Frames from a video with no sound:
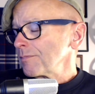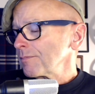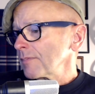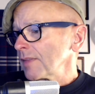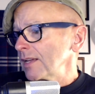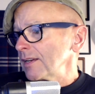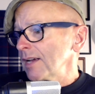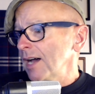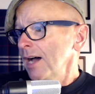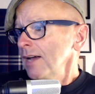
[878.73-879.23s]

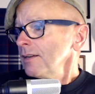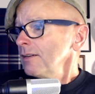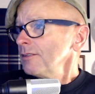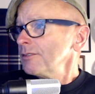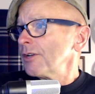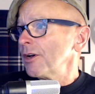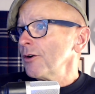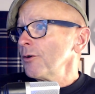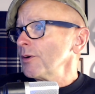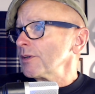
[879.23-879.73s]
And I don't
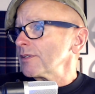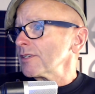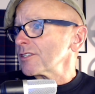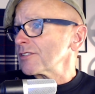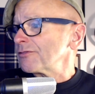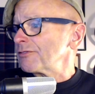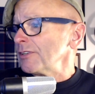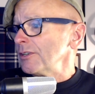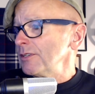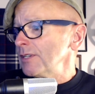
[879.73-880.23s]
know what this
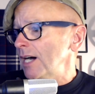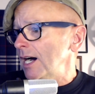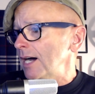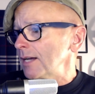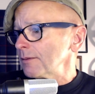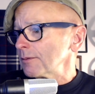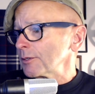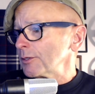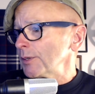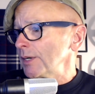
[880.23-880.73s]
food
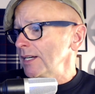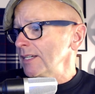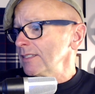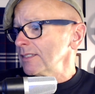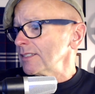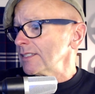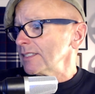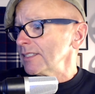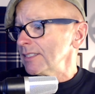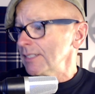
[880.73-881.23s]
item
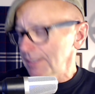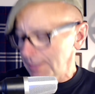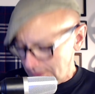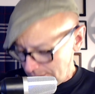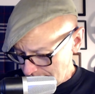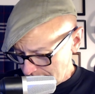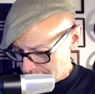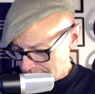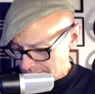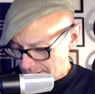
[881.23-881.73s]
quaintly
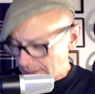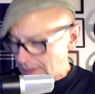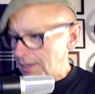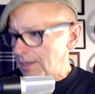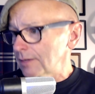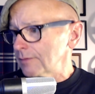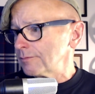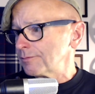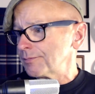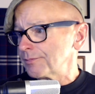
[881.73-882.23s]
is.
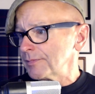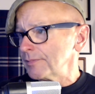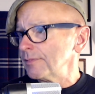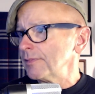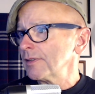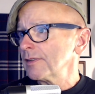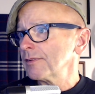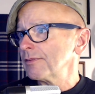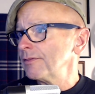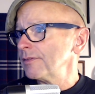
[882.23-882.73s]
I
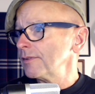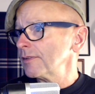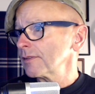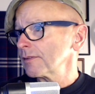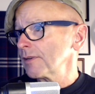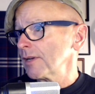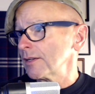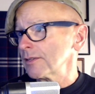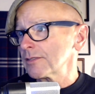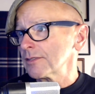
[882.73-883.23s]

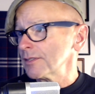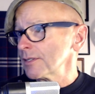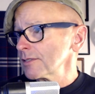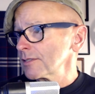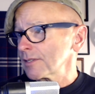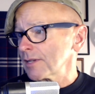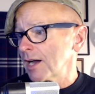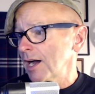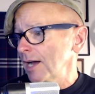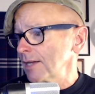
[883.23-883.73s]
okay, so this is
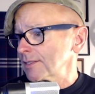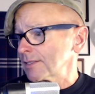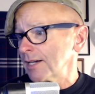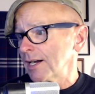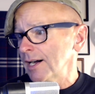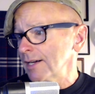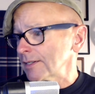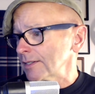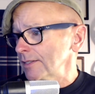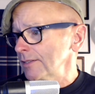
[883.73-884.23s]
a hot
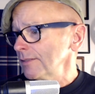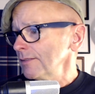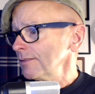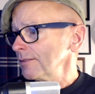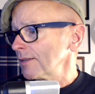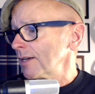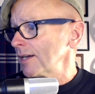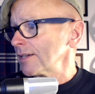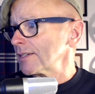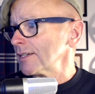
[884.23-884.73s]
toddy.
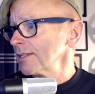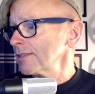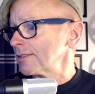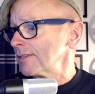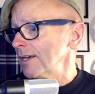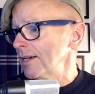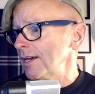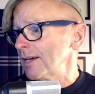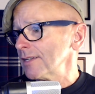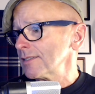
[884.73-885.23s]
I get
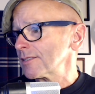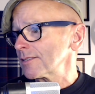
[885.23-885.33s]
that.